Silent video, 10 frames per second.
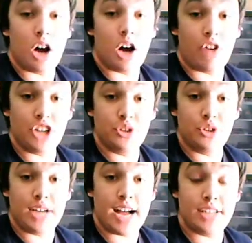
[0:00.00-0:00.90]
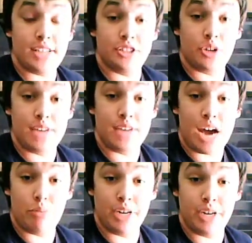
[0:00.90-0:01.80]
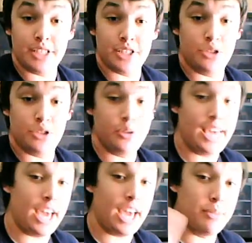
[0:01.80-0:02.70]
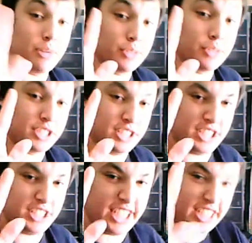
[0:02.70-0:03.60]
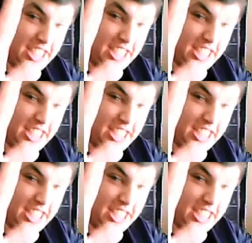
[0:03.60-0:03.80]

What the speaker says: Alright you guys, so now brings us to game number 6,